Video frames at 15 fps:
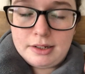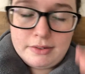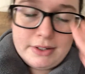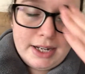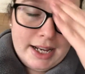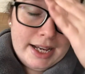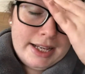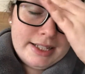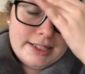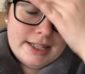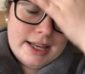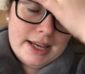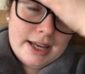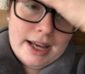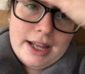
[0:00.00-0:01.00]
I really hate
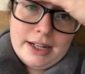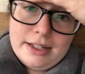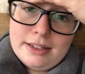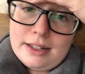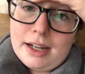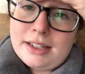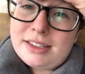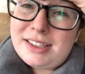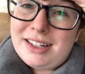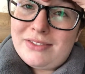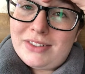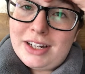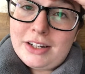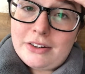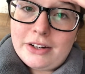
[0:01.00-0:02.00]
it, and I just
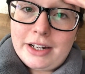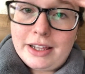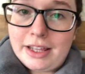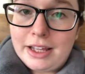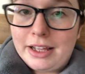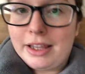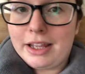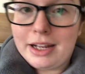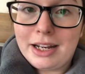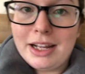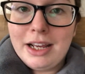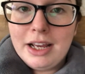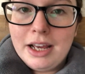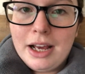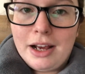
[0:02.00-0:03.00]
didn't really do anything, and then
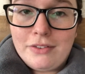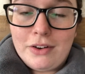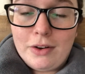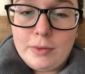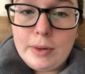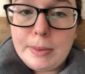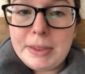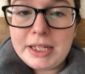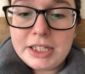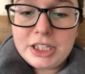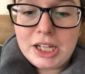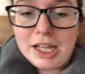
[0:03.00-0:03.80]
I felt rubbish.